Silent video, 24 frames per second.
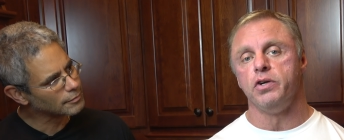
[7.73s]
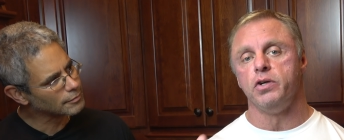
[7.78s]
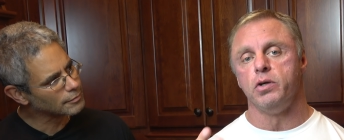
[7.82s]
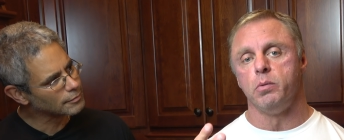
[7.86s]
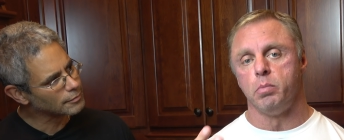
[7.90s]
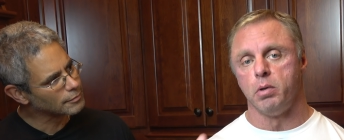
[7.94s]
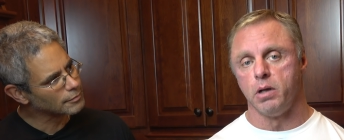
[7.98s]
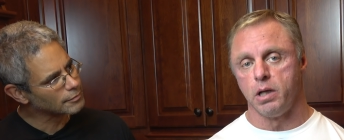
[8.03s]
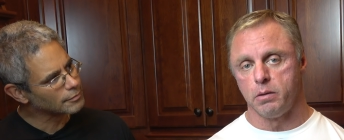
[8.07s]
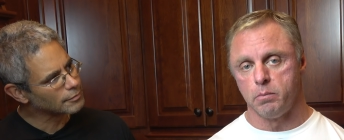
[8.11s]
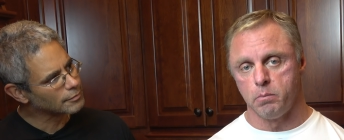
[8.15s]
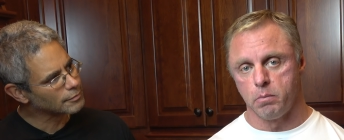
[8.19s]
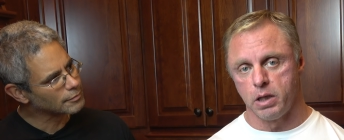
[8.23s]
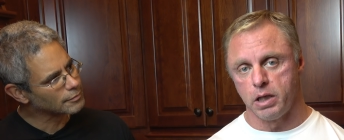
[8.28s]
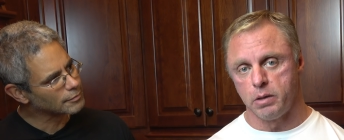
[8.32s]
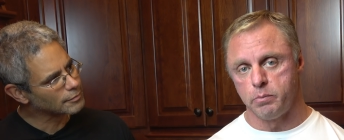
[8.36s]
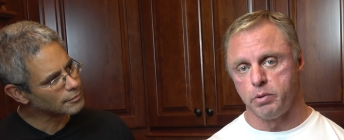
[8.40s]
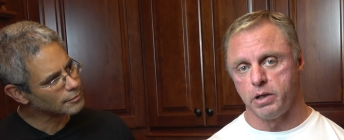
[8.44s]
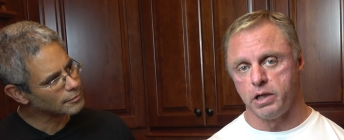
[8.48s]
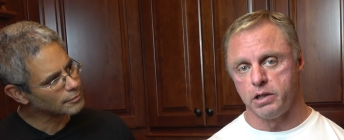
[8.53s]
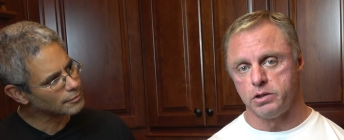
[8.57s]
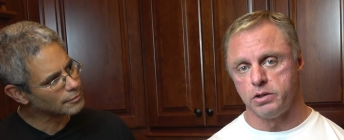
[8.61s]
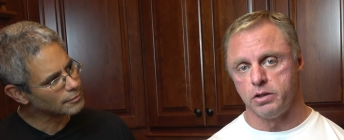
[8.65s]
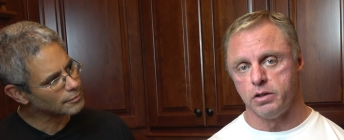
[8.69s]
Speaker 1: your blood
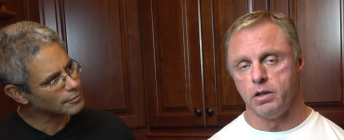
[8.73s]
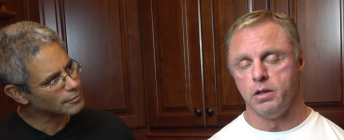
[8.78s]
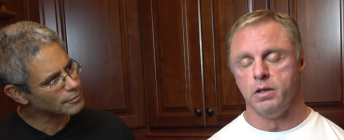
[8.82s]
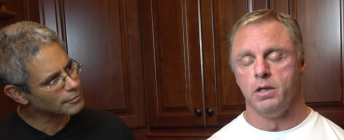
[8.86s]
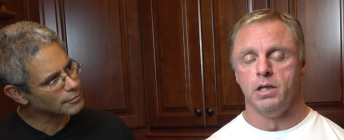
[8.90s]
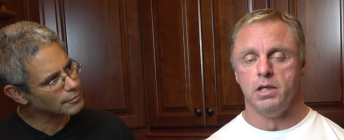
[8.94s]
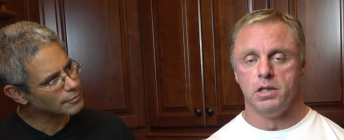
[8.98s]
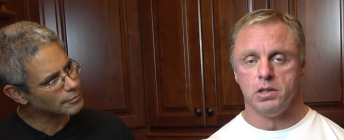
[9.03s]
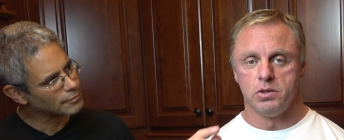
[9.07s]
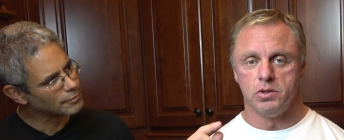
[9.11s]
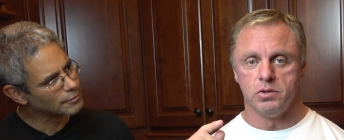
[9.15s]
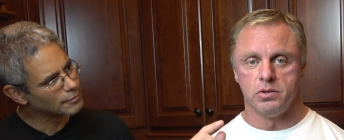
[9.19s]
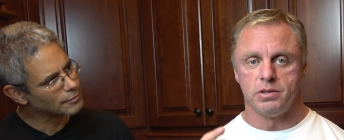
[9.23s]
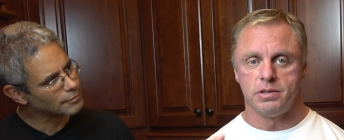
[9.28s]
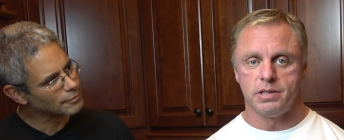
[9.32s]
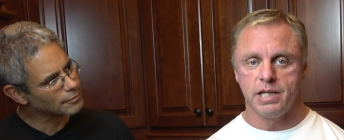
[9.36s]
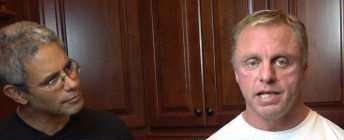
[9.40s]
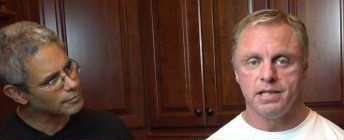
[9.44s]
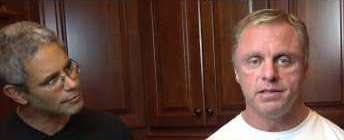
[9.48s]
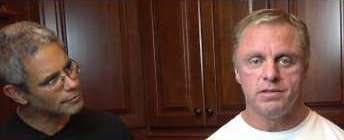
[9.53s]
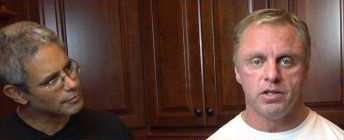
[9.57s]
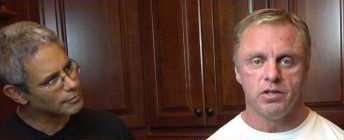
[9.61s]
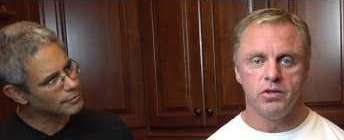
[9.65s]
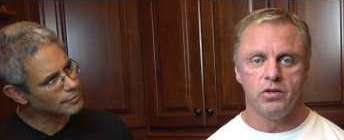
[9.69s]
pressure. So stay
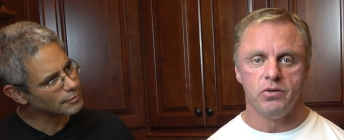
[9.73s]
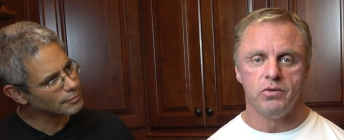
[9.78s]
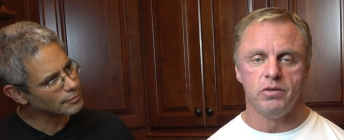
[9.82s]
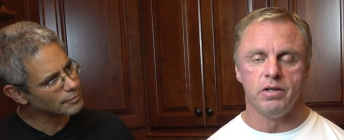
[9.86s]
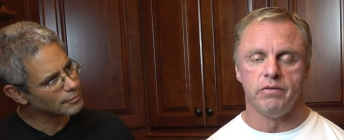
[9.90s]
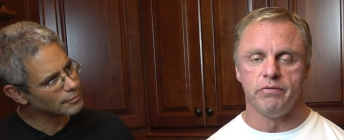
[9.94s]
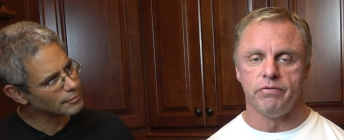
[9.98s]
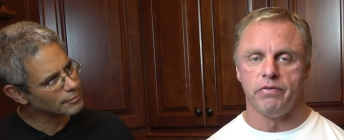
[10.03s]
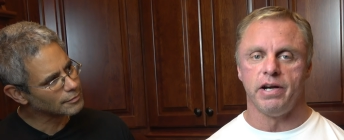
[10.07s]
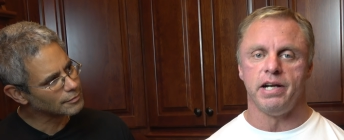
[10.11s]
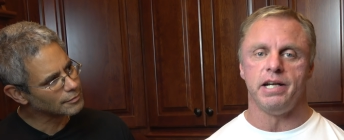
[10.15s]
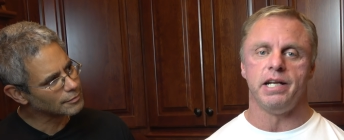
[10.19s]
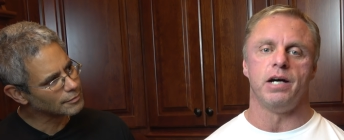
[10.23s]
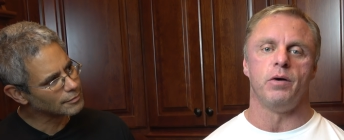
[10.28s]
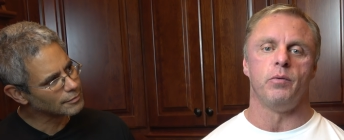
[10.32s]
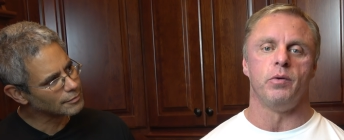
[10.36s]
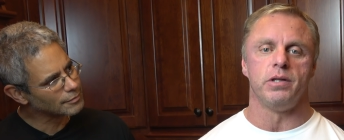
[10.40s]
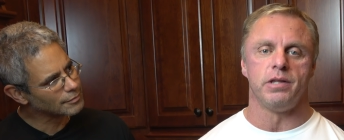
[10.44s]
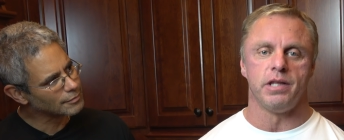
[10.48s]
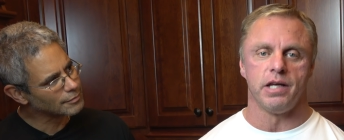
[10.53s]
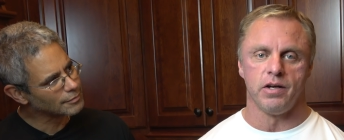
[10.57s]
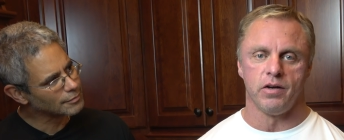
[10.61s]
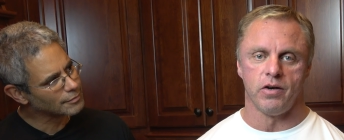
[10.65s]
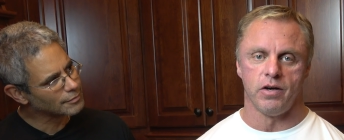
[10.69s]
tuned and find out what
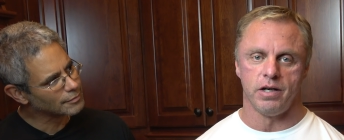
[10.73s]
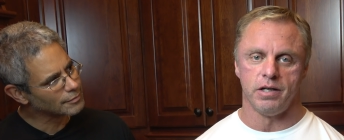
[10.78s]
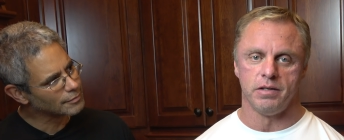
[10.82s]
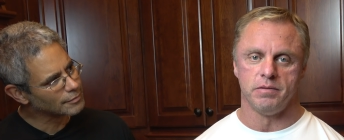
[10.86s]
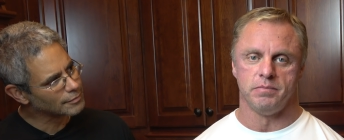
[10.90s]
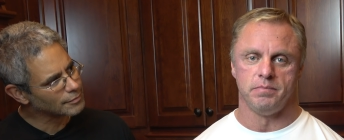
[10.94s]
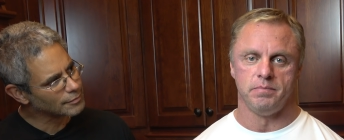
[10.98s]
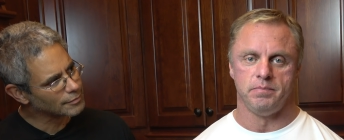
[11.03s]
they are.